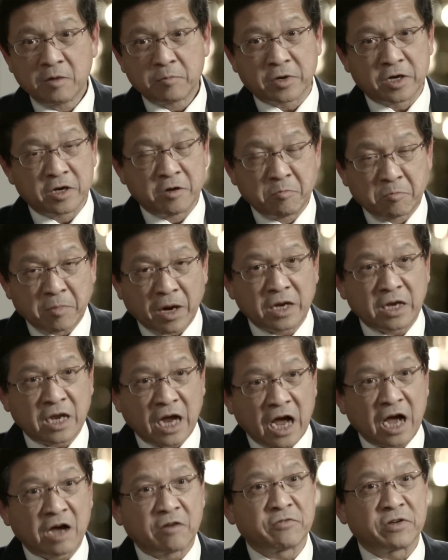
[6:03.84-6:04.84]
but it might
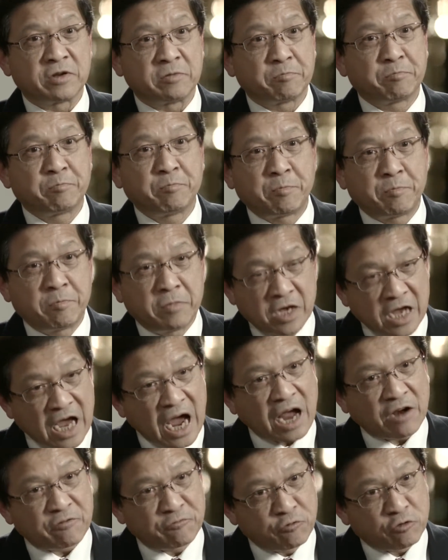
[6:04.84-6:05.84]
have an
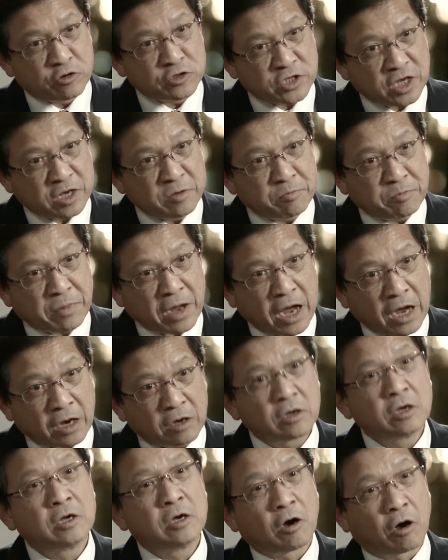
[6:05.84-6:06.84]
adverse
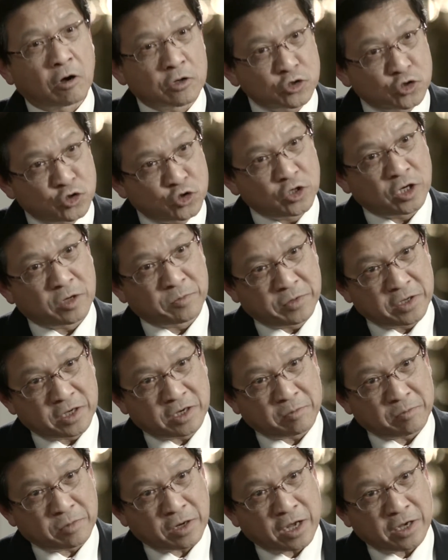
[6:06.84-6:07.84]
impact on GMP
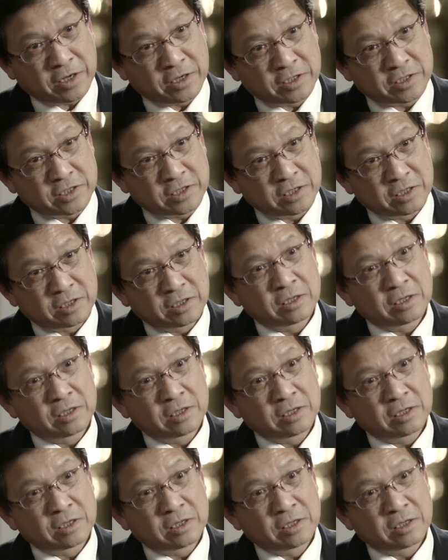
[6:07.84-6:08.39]
compliance.